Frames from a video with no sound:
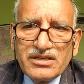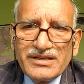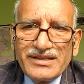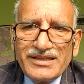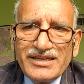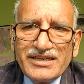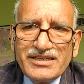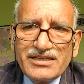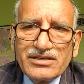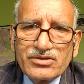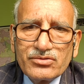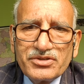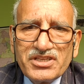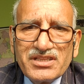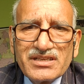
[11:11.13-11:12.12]
leading
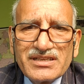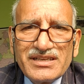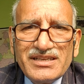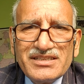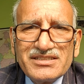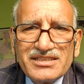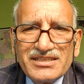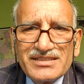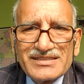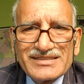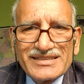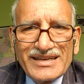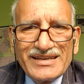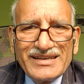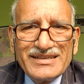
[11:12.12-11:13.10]
to increase in
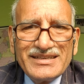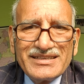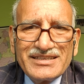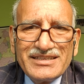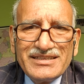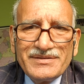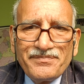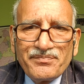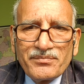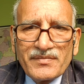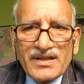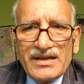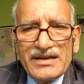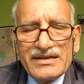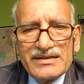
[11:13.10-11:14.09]
salinity
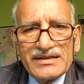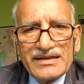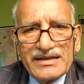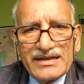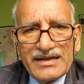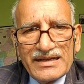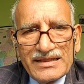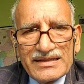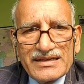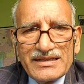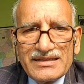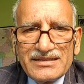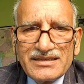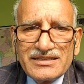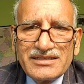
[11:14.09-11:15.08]
and
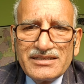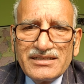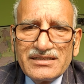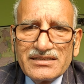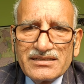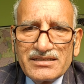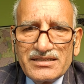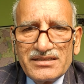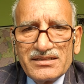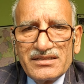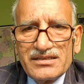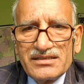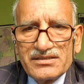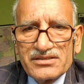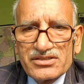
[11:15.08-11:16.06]
alkalinity in
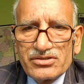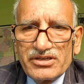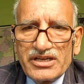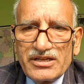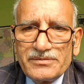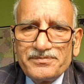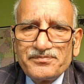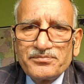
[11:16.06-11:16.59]
the soil.